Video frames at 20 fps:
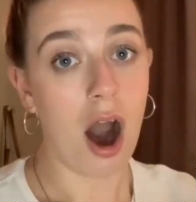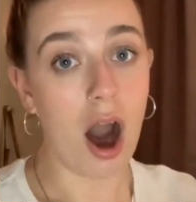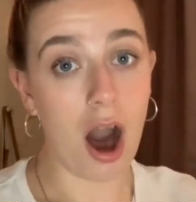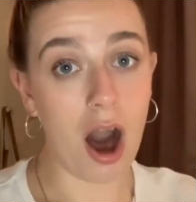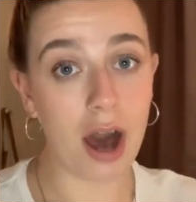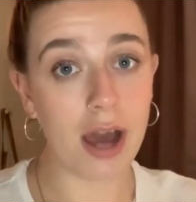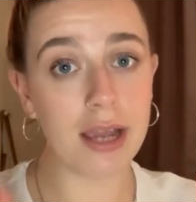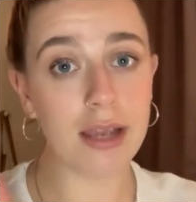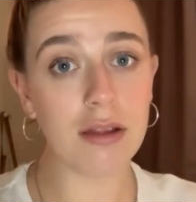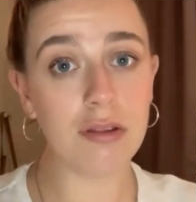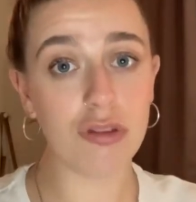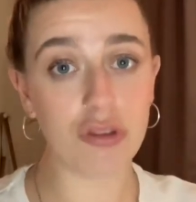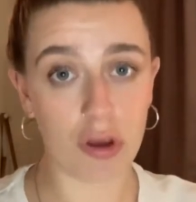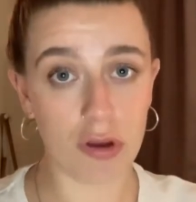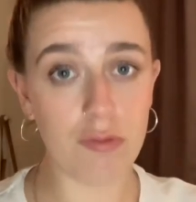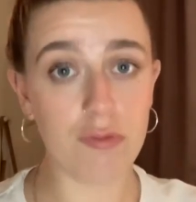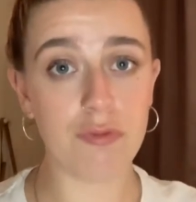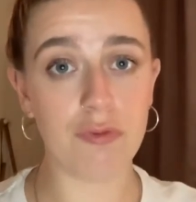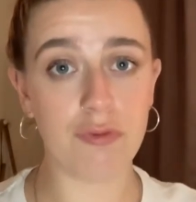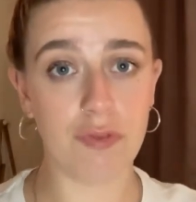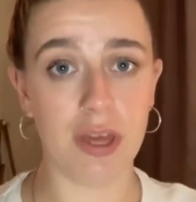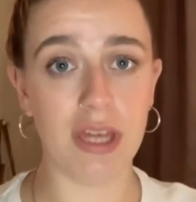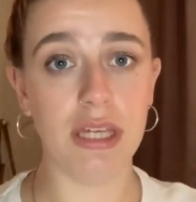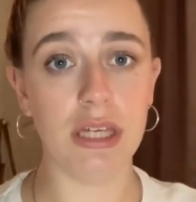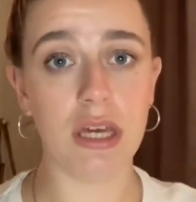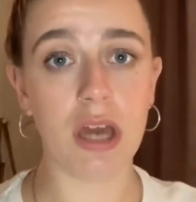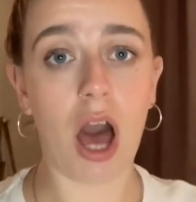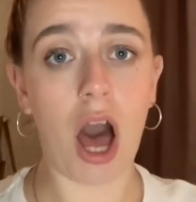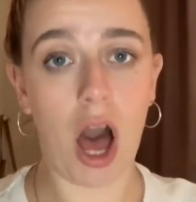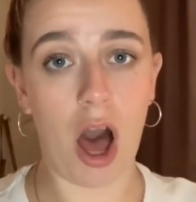I don't
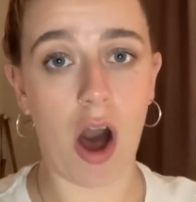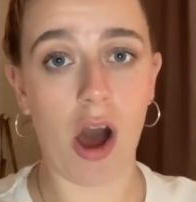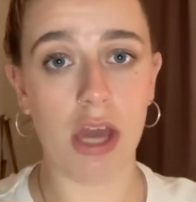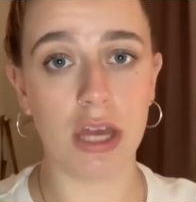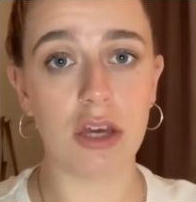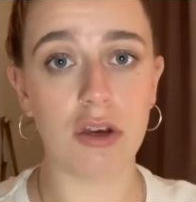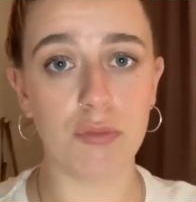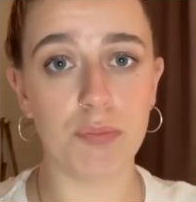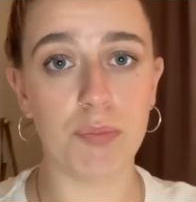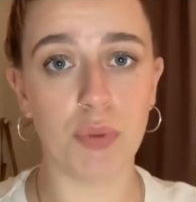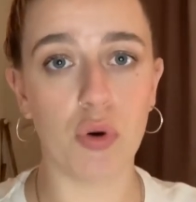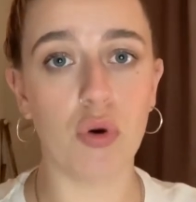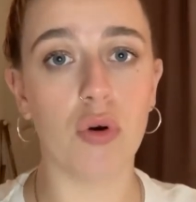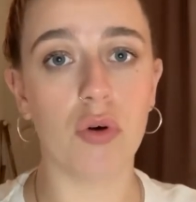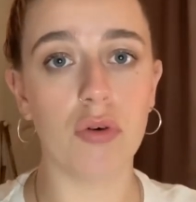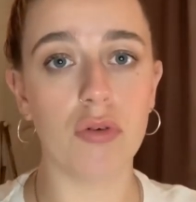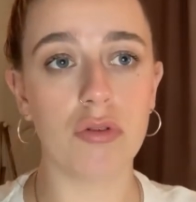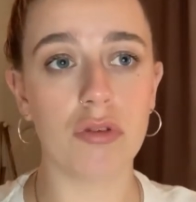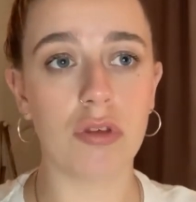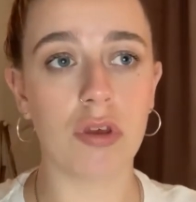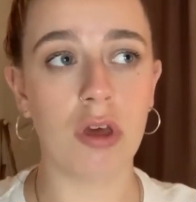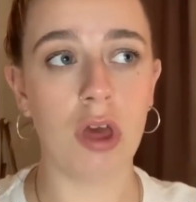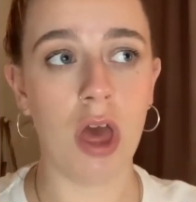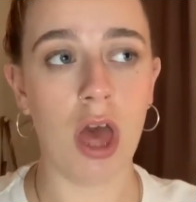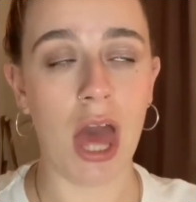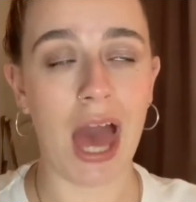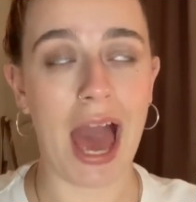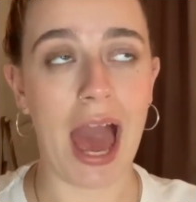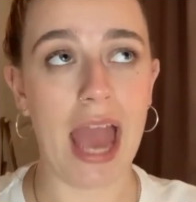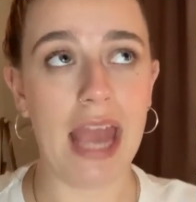think I can put
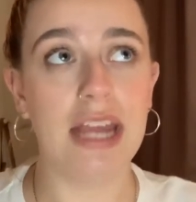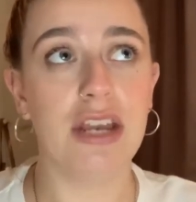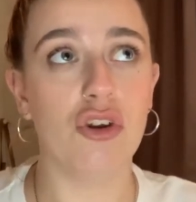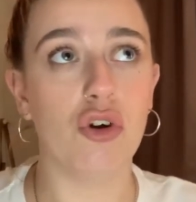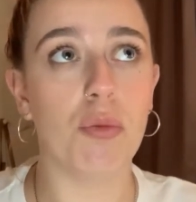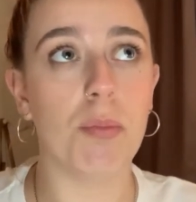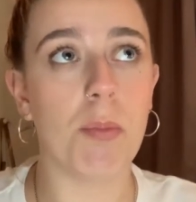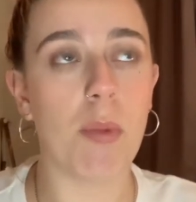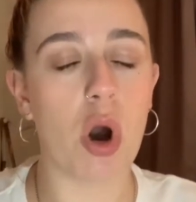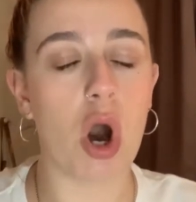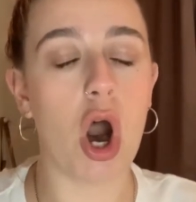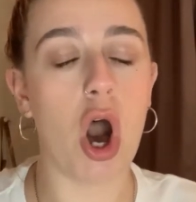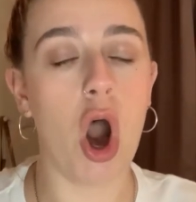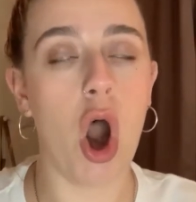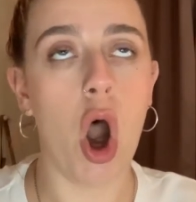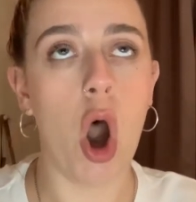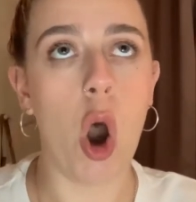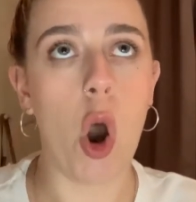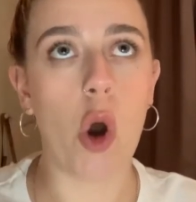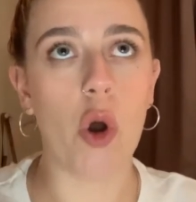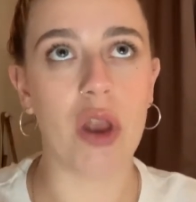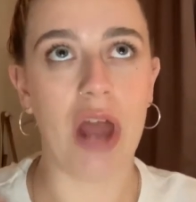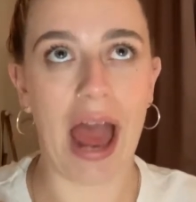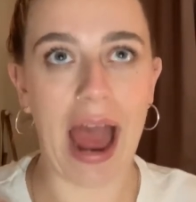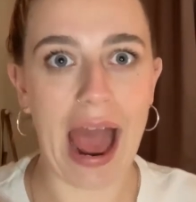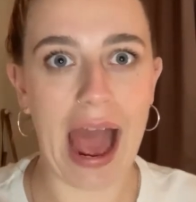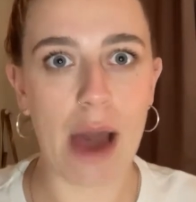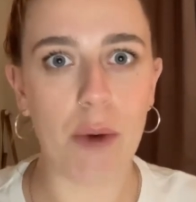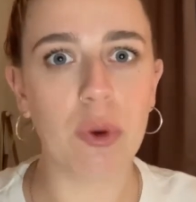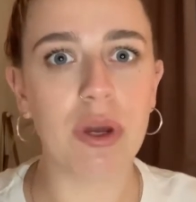a number on
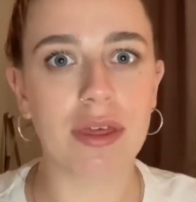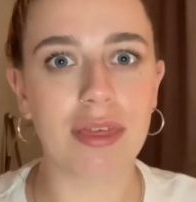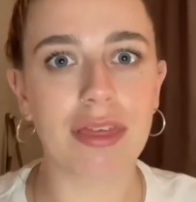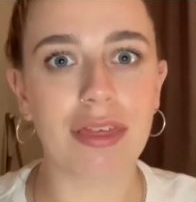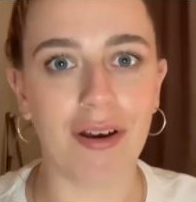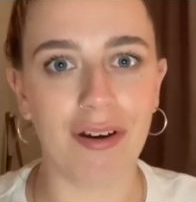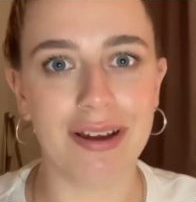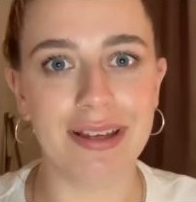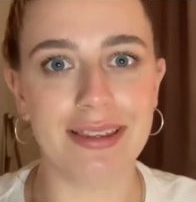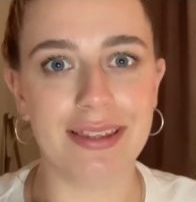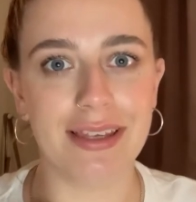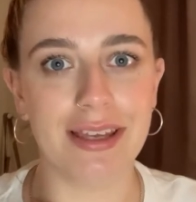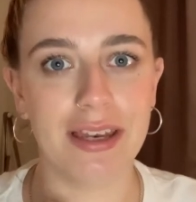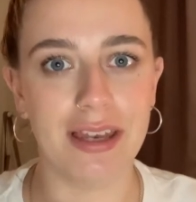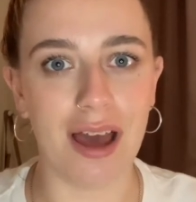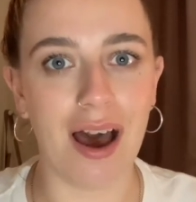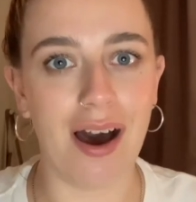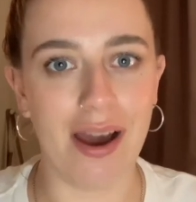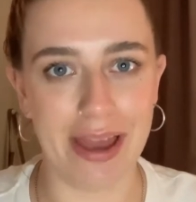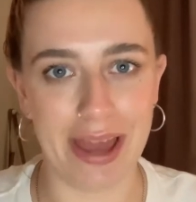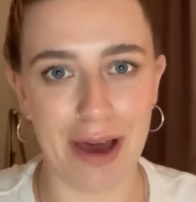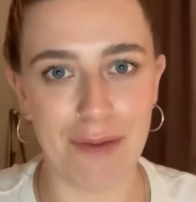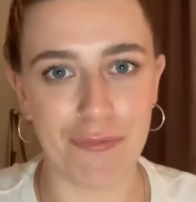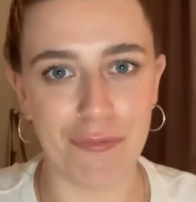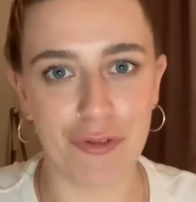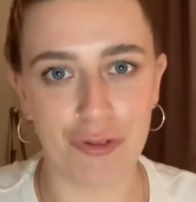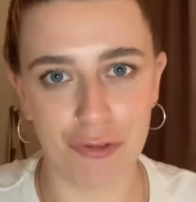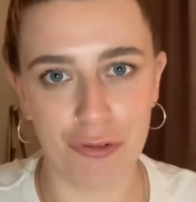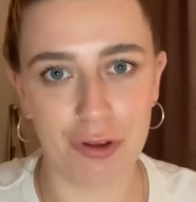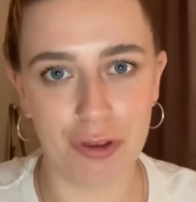how excited I am
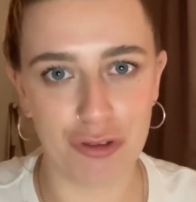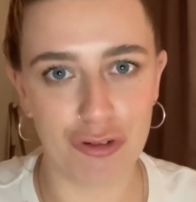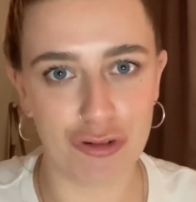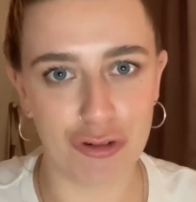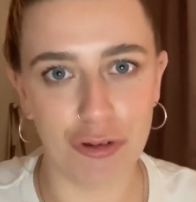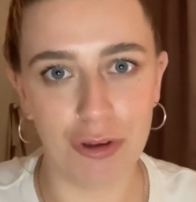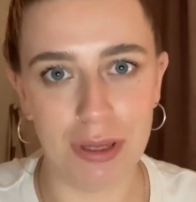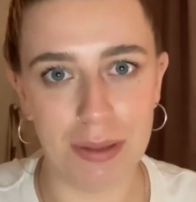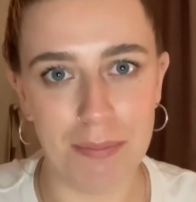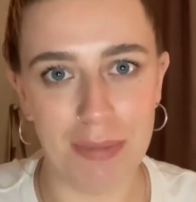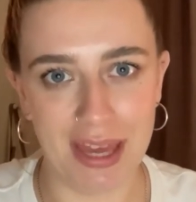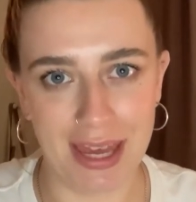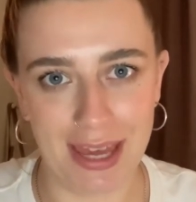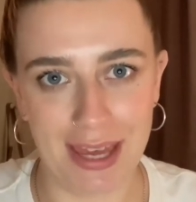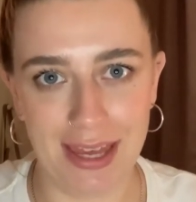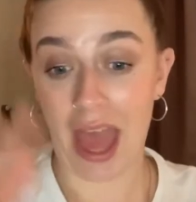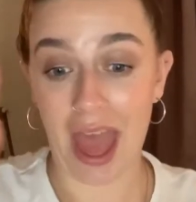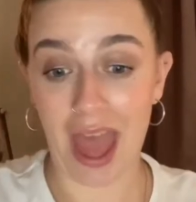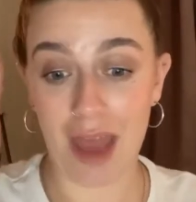for Extreme E.